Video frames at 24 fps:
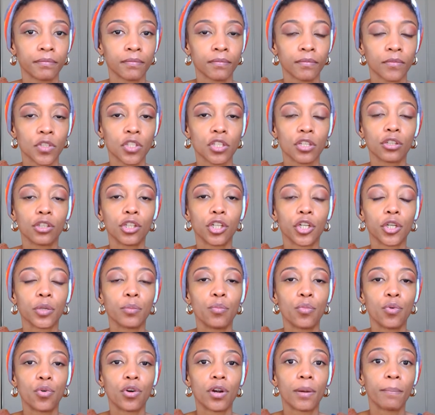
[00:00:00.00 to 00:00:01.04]
to learn
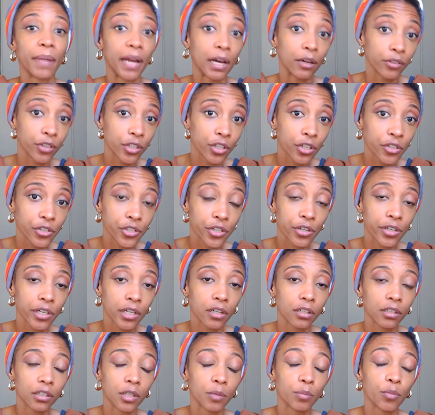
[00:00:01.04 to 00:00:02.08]
more about their journey, to
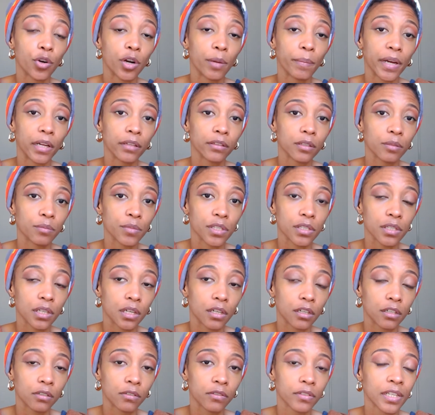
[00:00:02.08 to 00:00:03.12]
learn more about
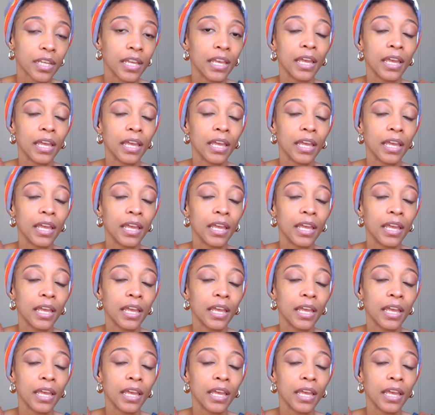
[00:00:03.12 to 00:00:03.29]
themselves,